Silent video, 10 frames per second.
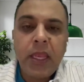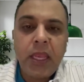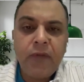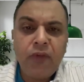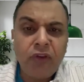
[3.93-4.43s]

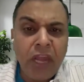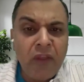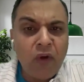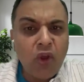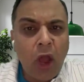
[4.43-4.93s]
If you really
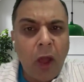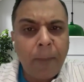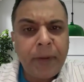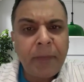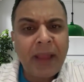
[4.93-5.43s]
want
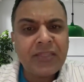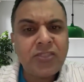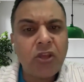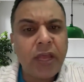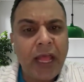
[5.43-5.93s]
to optimize
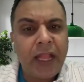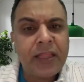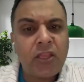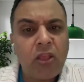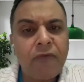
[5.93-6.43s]
your
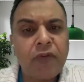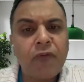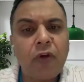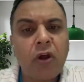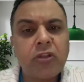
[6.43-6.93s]
health, you have to
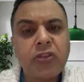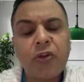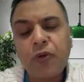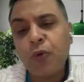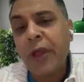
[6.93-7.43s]
focus
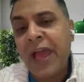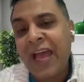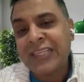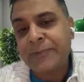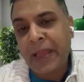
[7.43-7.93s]
on two
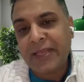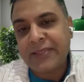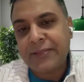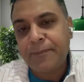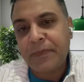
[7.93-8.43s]
aspects:
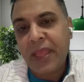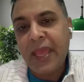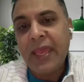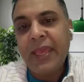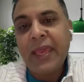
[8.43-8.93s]

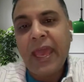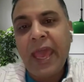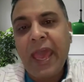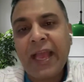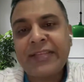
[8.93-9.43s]

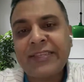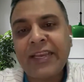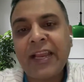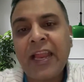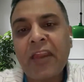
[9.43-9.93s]

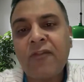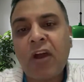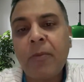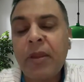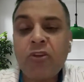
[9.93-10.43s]
external
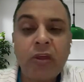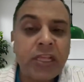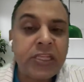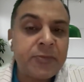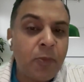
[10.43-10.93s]
environment you are
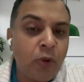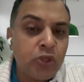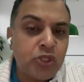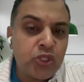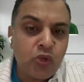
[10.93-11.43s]

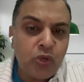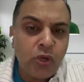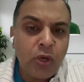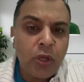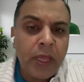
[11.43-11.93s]
exposed to
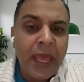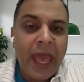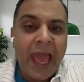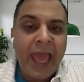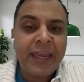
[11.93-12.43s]

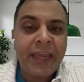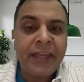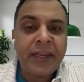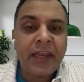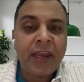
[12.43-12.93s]
and
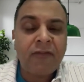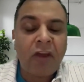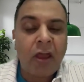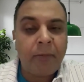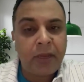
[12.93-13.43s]
internal
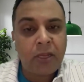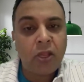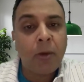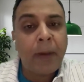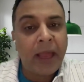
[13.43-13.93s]
environment,
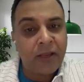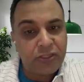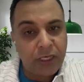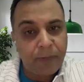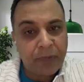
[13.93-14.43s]
your
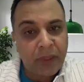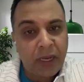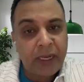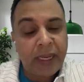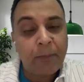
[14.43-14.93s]
biology,
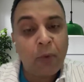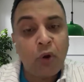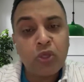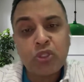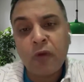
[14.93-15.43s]
right? And
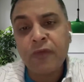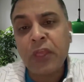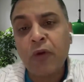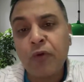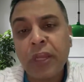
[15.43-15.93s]
most of the
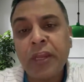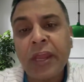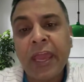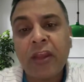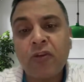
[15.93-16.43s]
routine
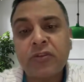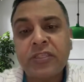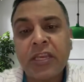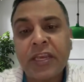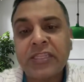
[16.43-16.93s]

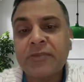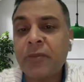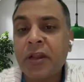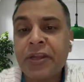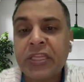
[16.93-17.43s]
diagnostic tests,
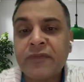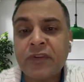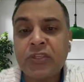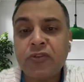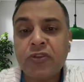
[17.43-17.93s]
blood tests,
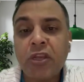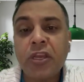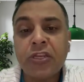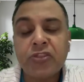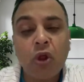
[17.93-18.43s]
which you generally
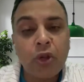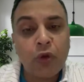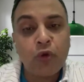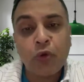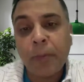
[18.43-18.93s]
resort
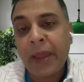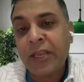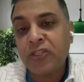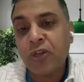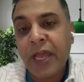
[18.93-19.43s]
to
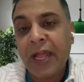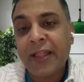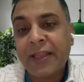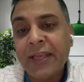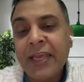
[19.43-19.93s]
manage your health,